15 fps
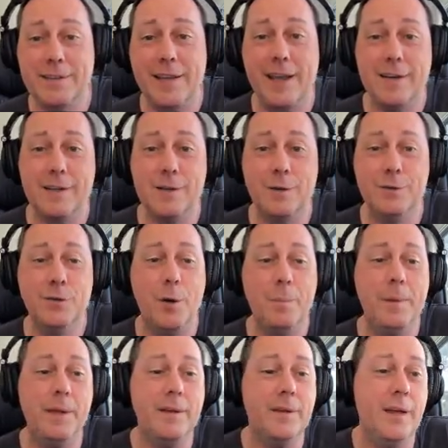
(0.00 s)
technical
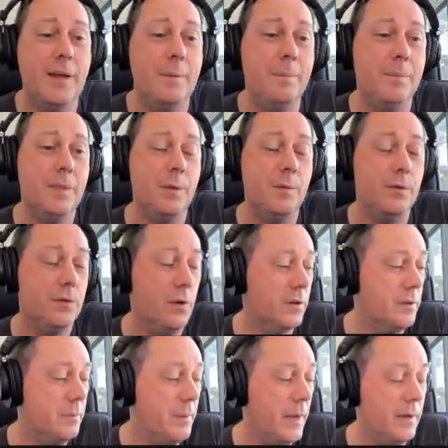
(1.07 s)
topic that we
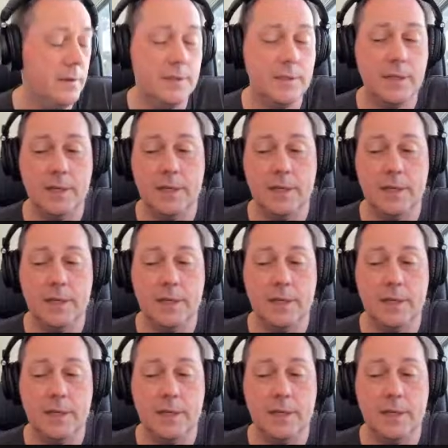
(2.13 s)
talked about